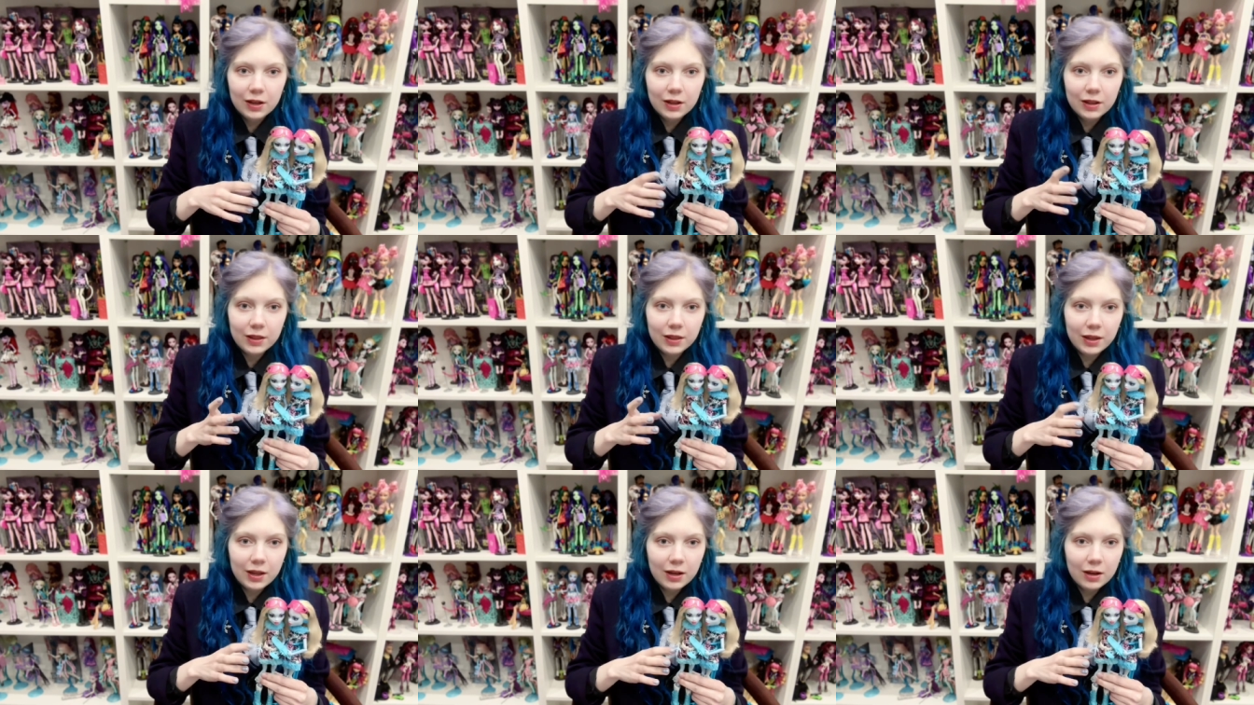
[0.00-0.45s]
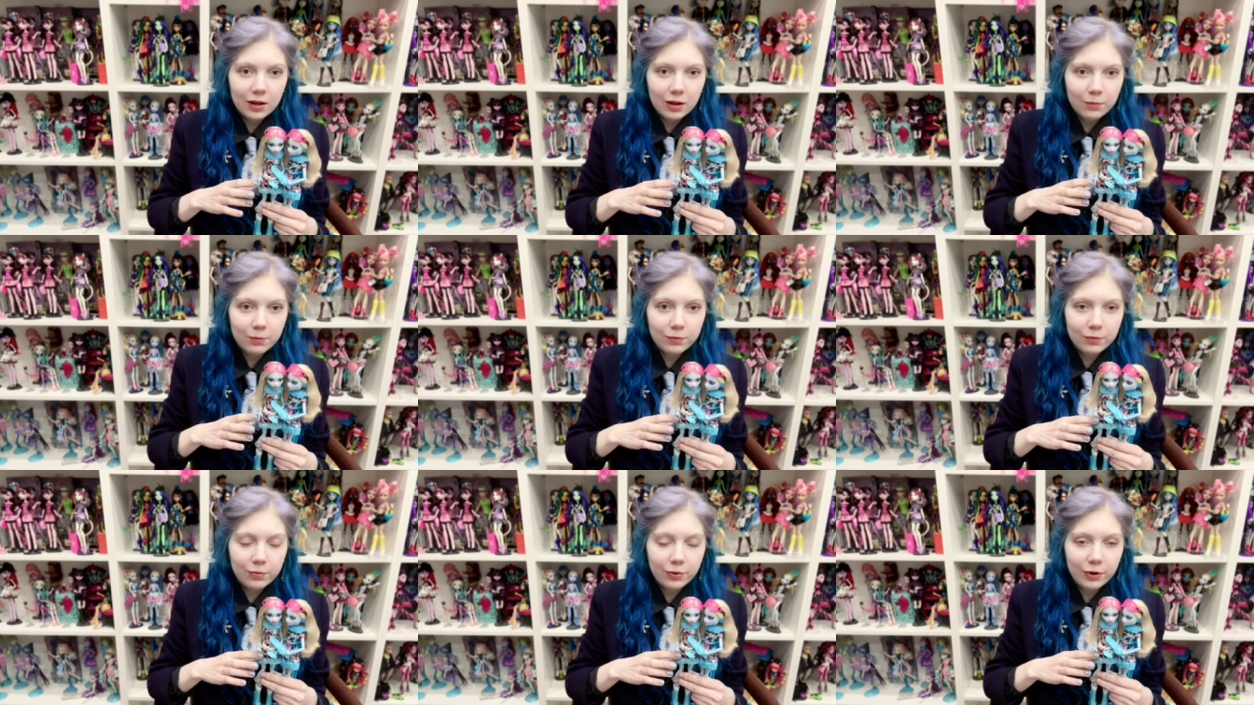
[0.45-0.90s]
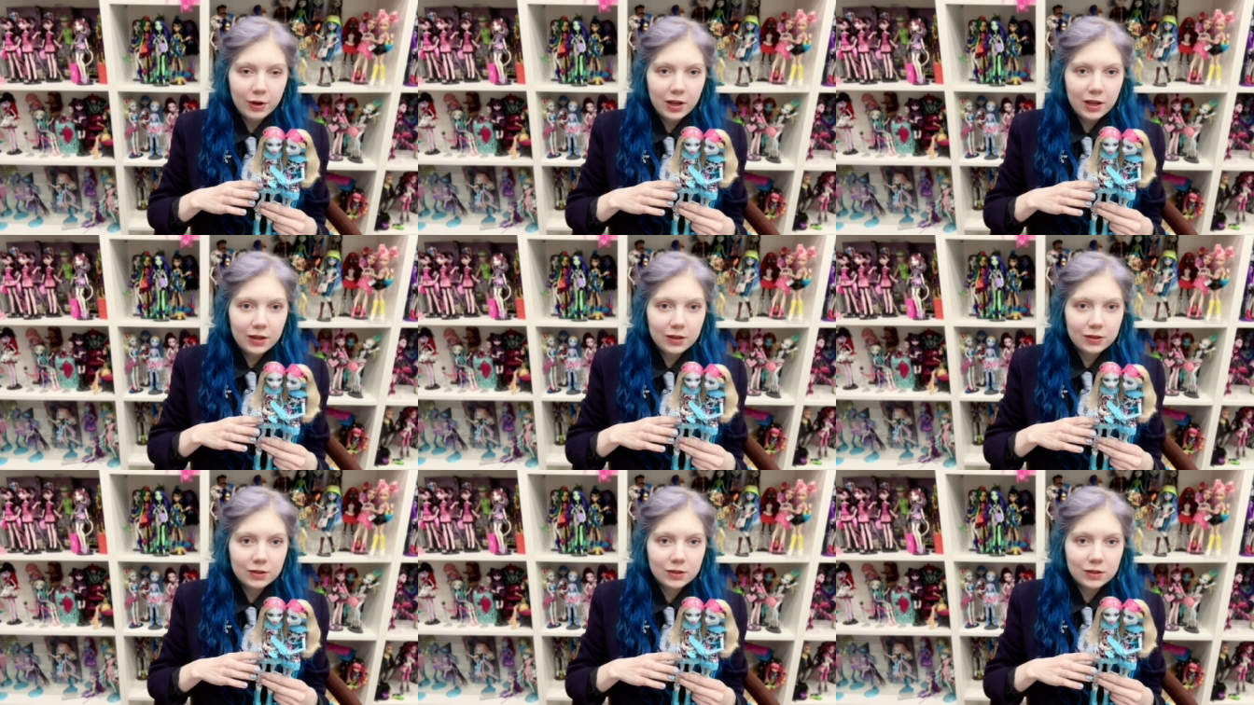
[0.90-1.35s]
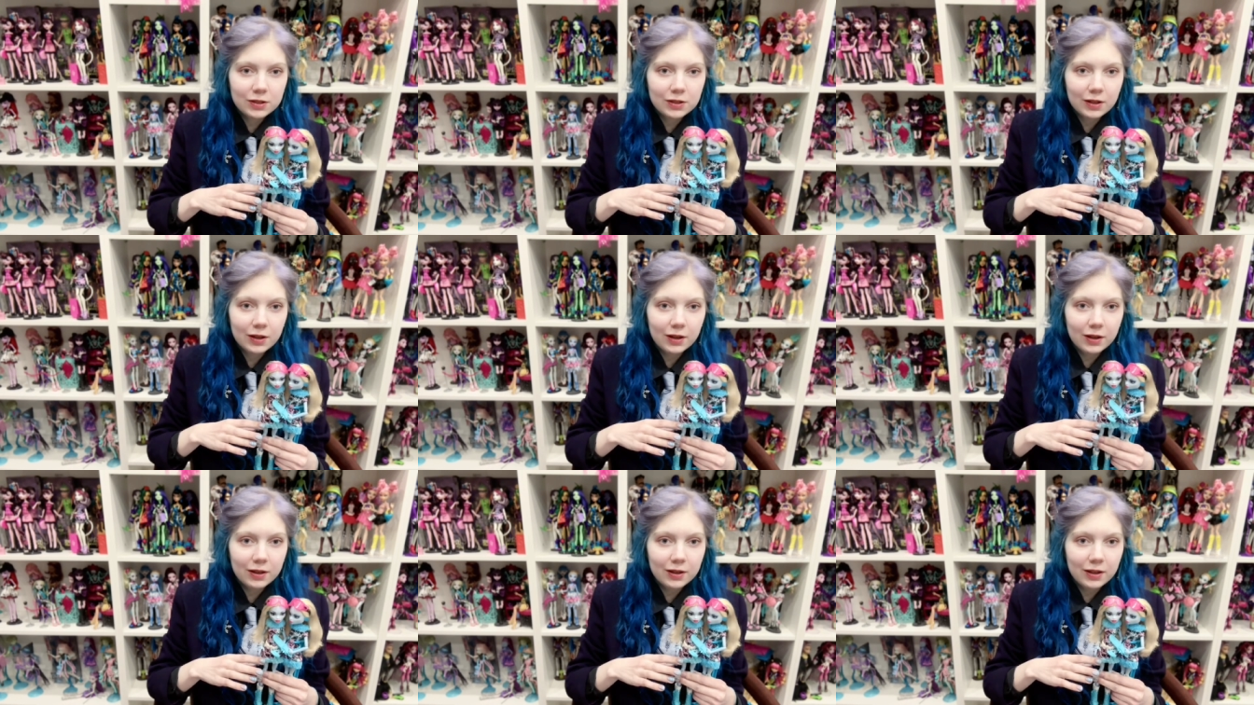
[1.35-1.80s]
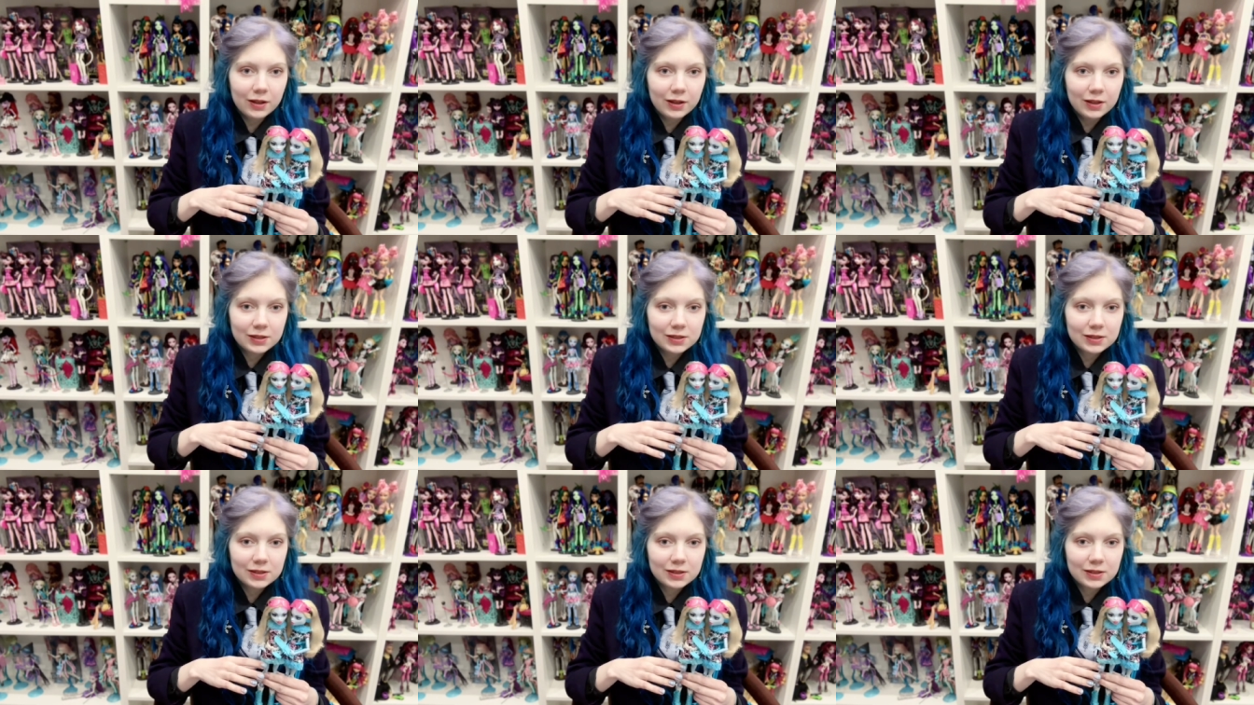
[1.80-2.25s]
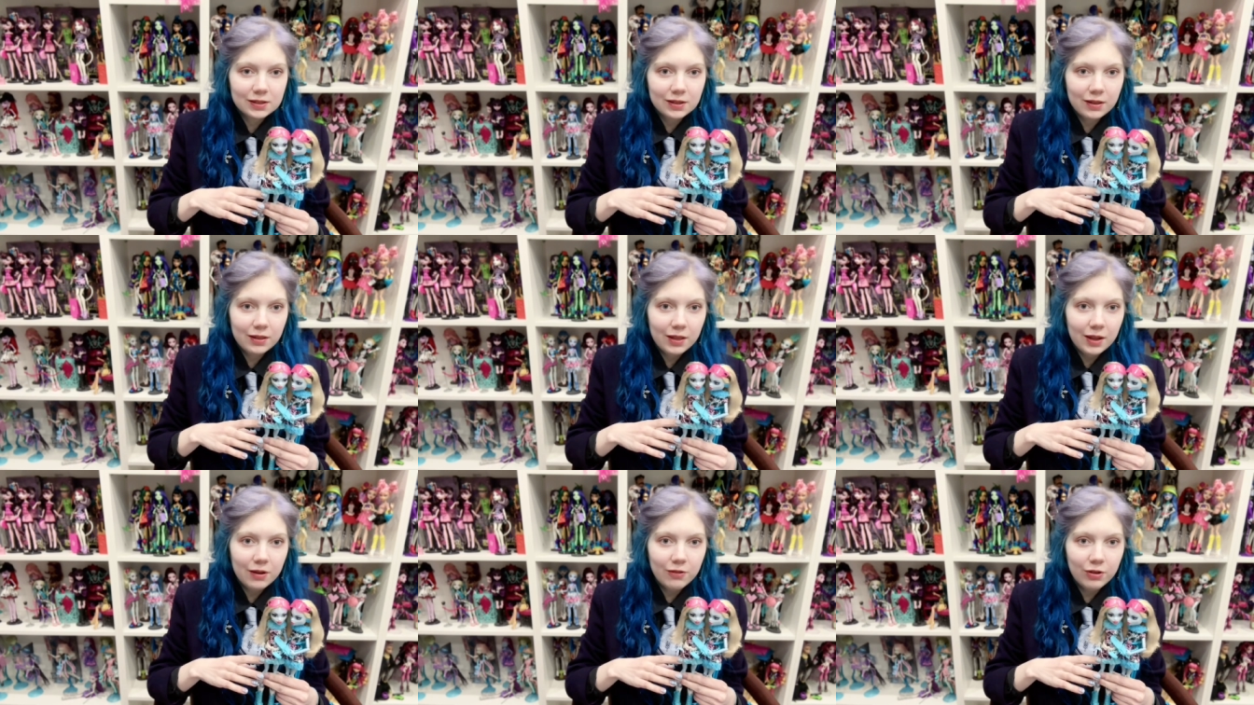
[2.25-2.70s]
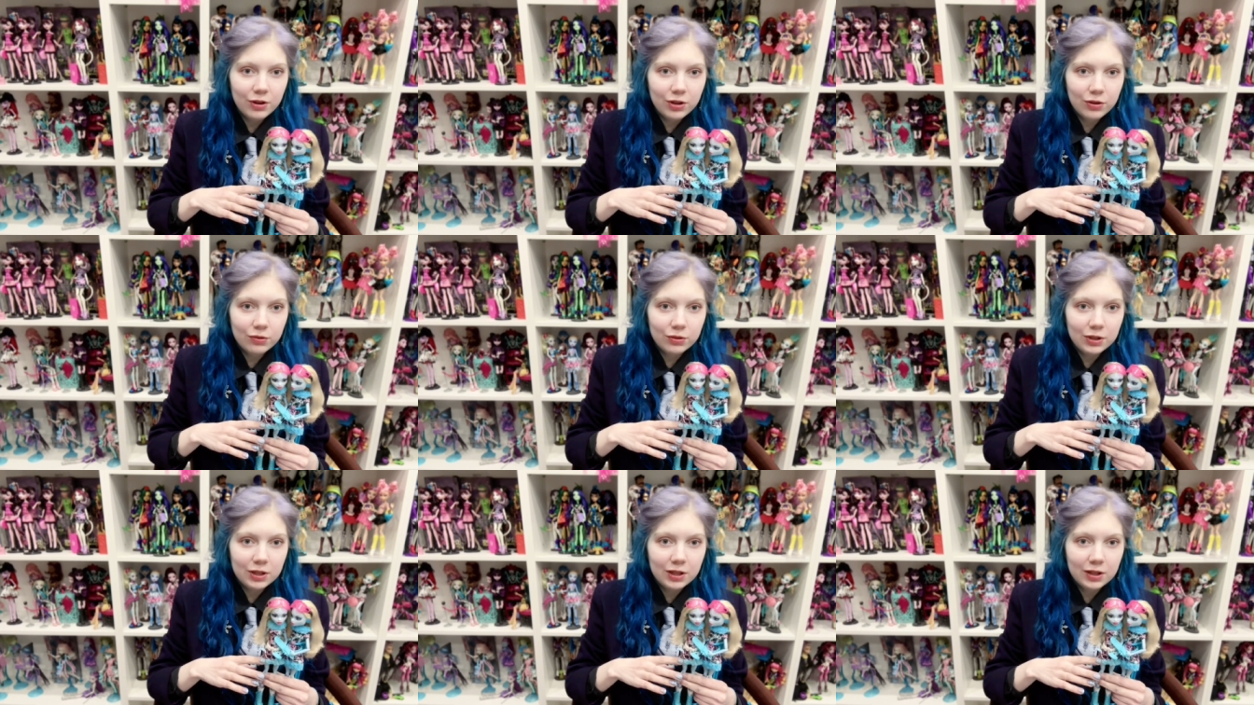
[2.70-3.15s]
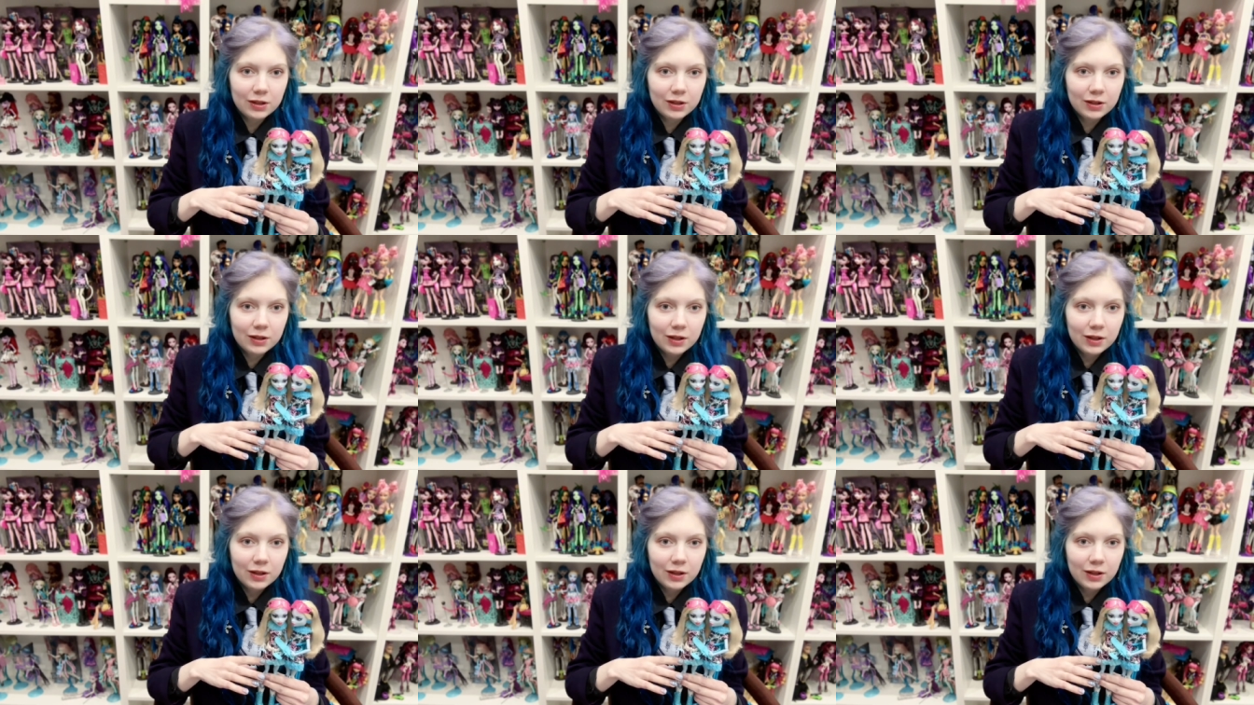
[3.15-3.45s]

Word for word: Their print is very unique.